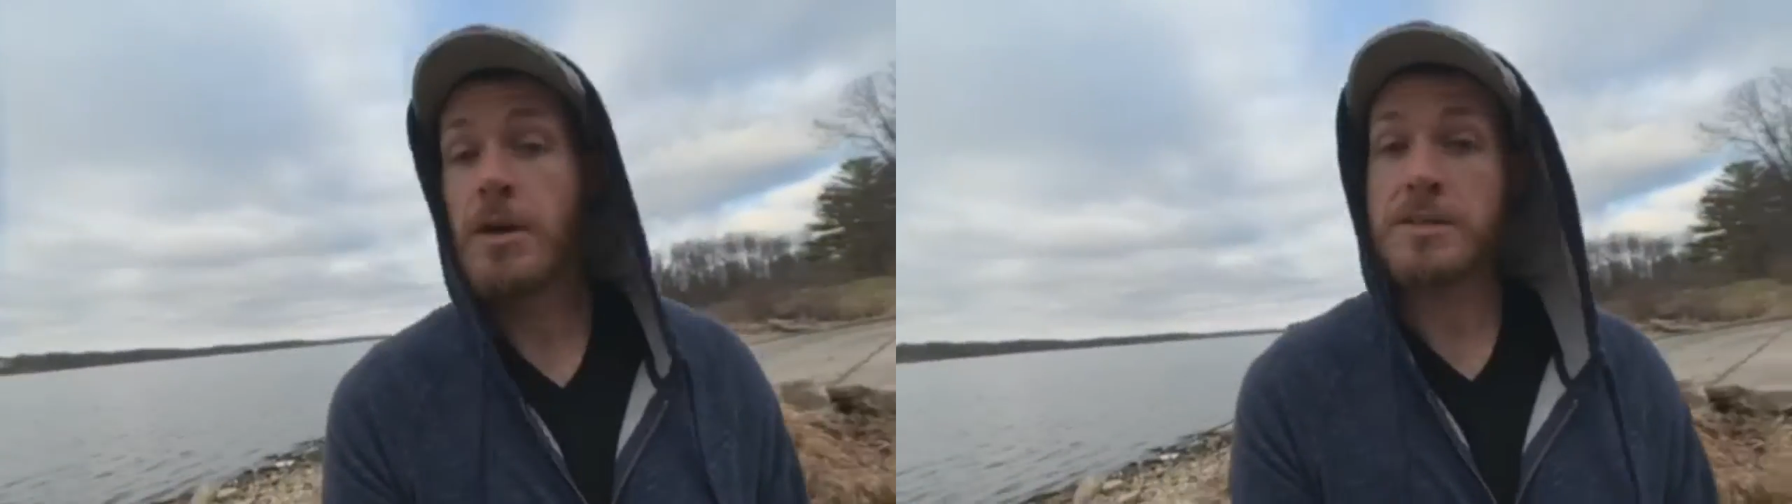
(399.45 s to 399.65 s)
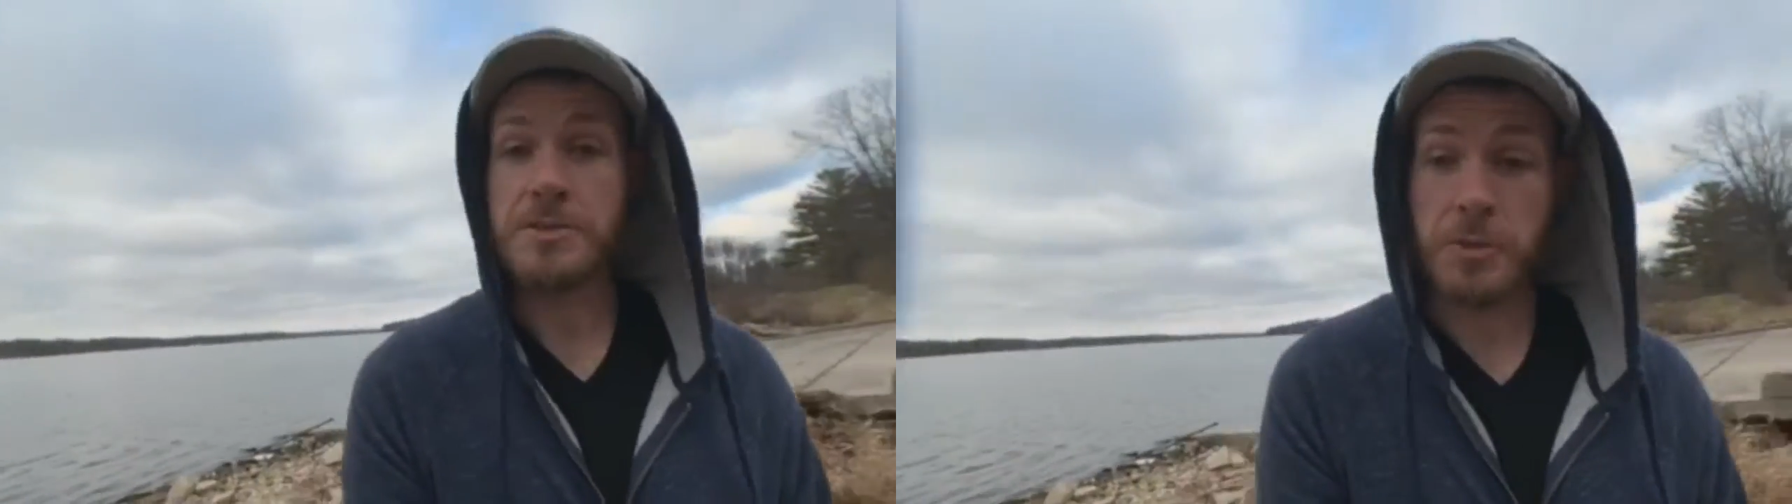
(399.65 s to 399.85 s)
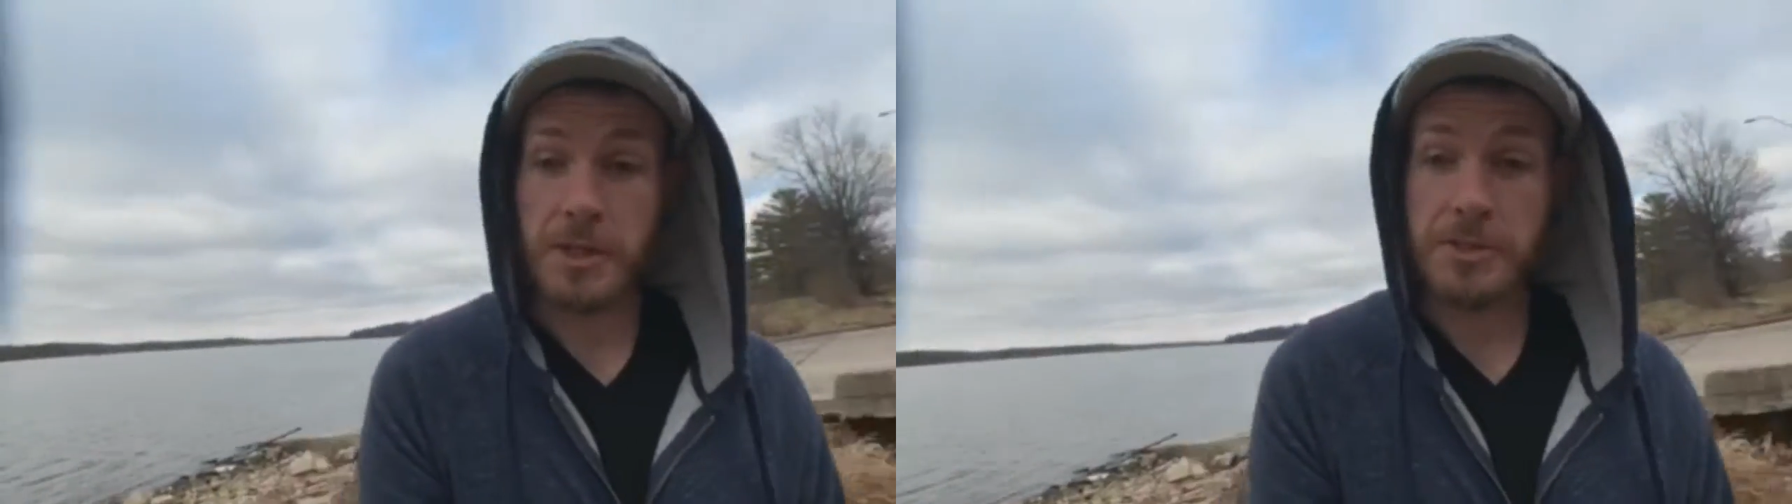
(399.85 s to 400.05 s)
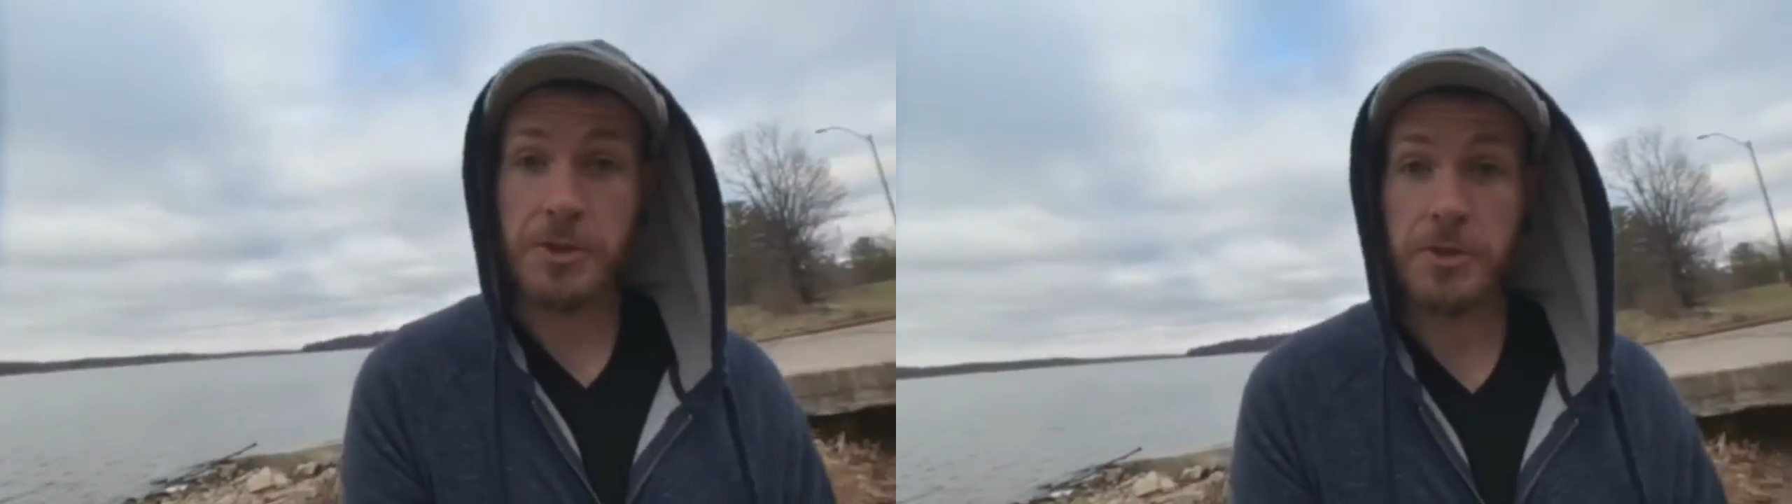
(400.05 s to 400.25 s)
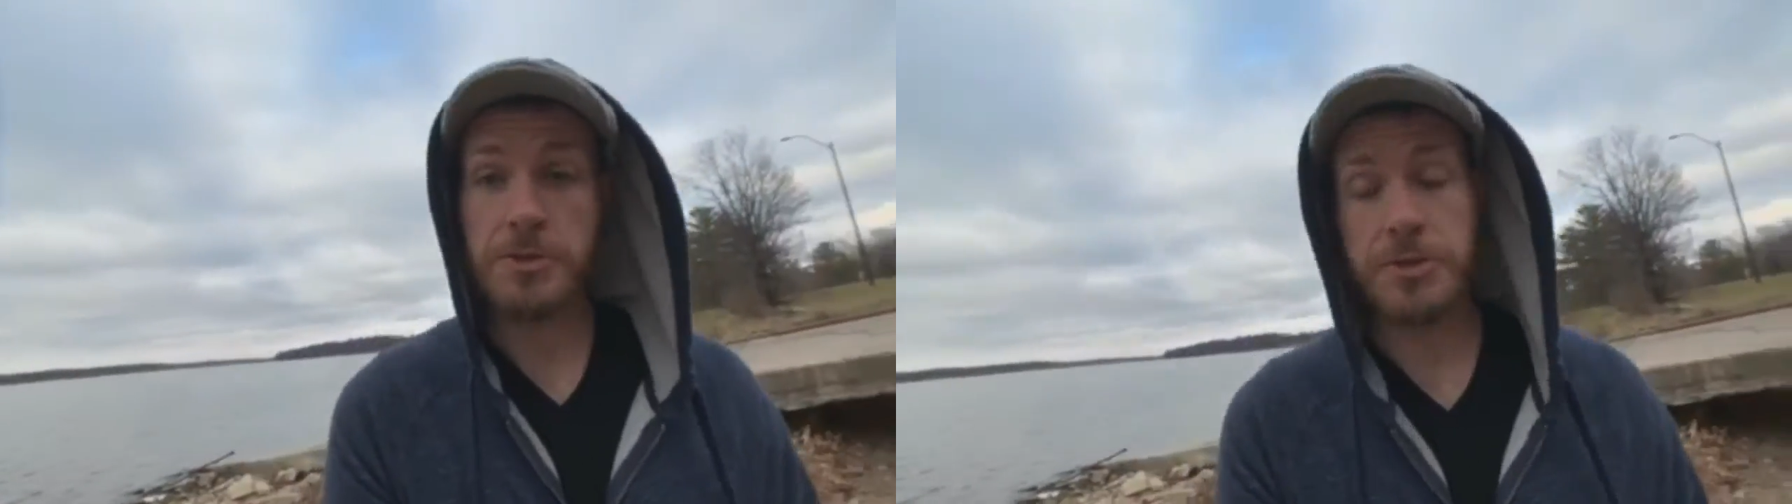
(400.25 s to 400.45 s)
as a
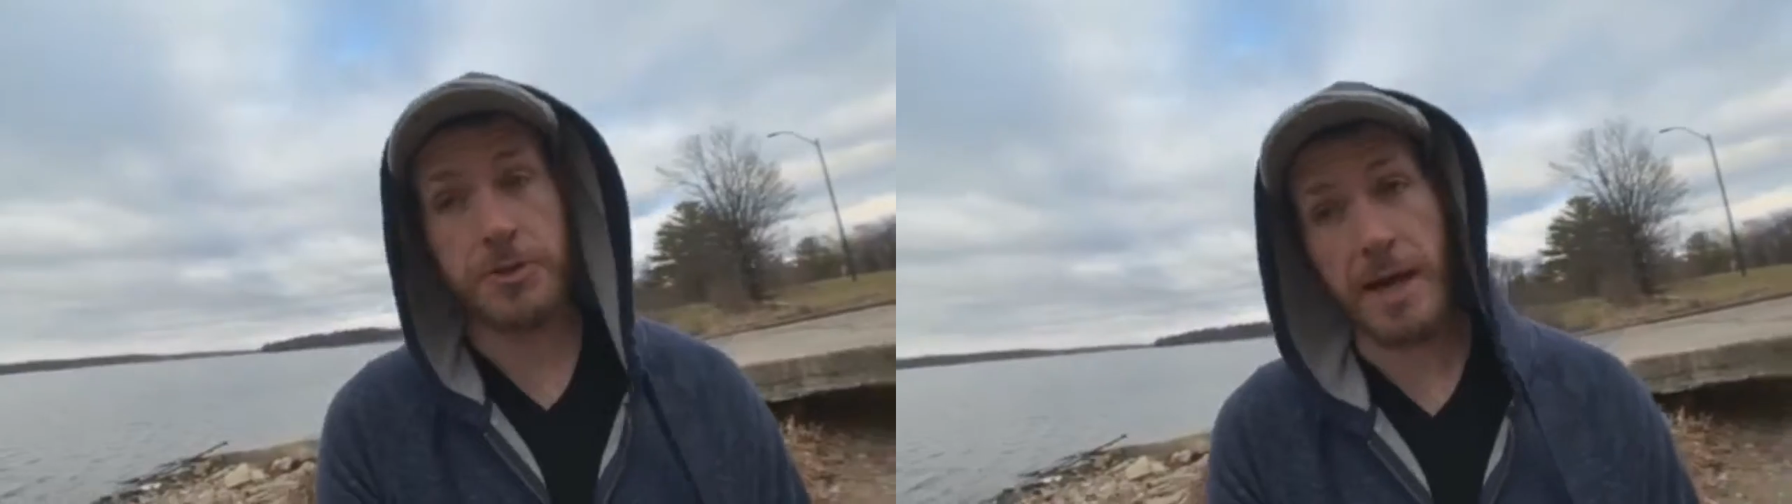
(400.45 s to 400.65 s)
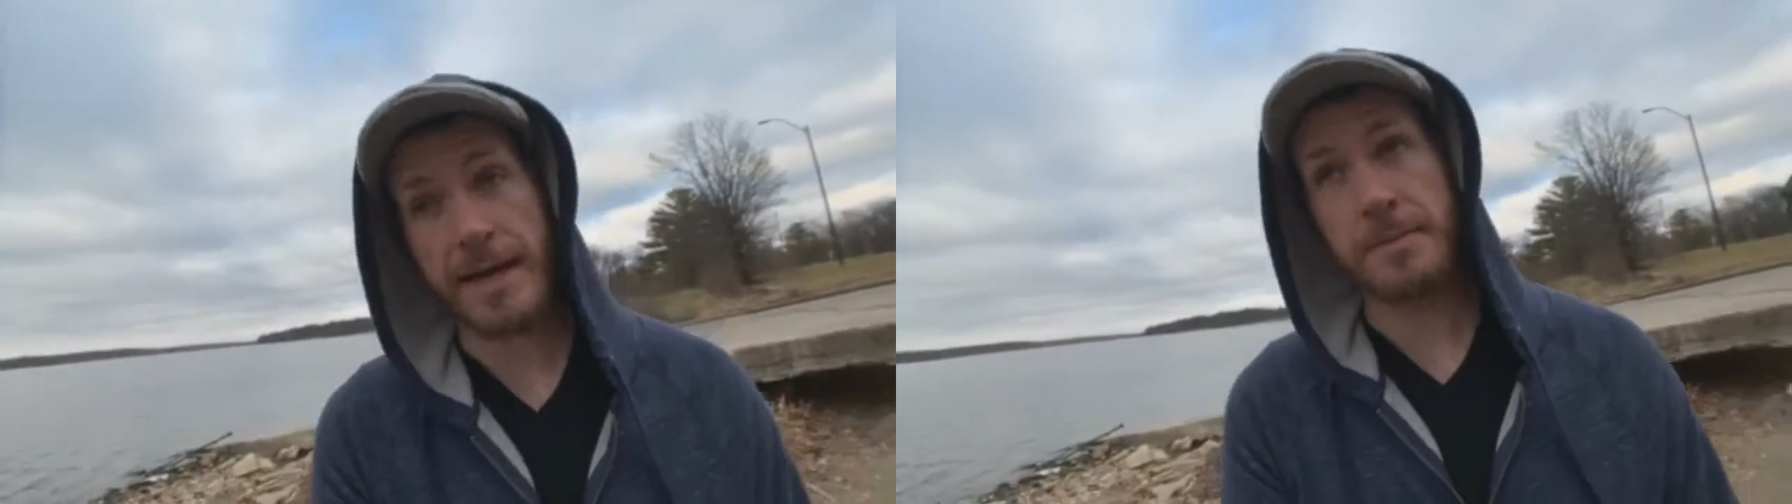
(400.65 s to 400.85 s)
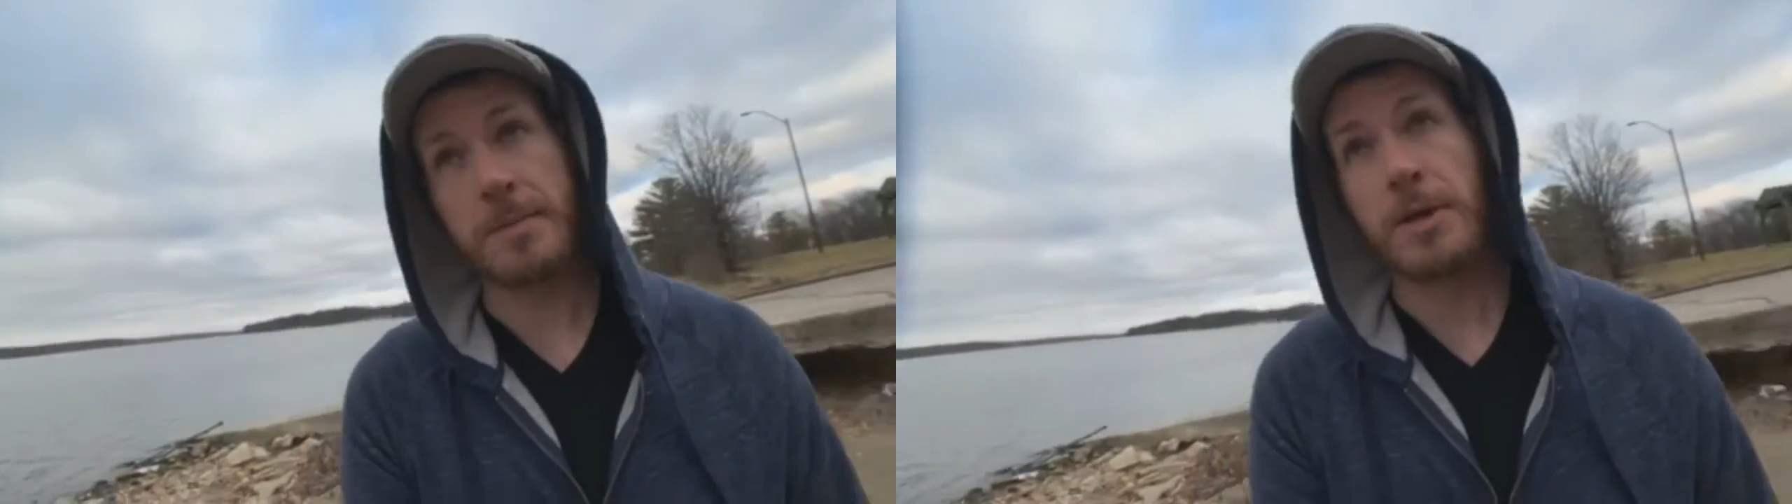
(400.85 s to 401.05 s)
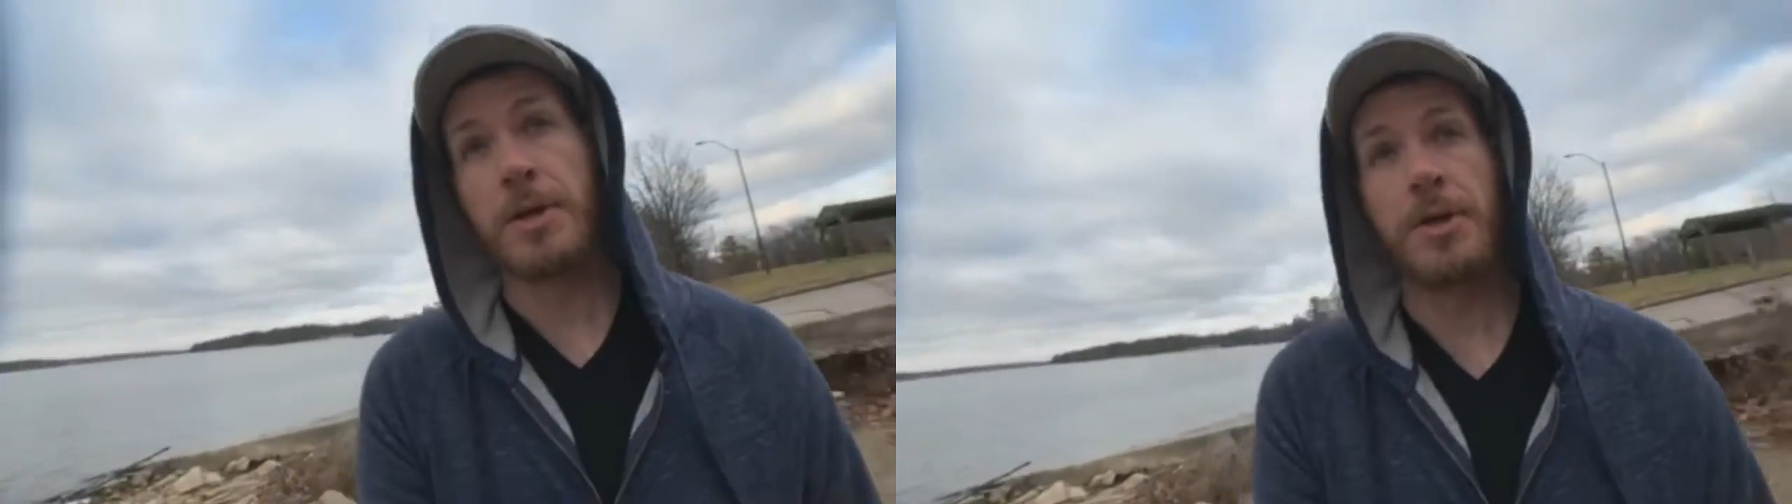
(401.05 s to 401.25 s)
22-year-old dude, Adam,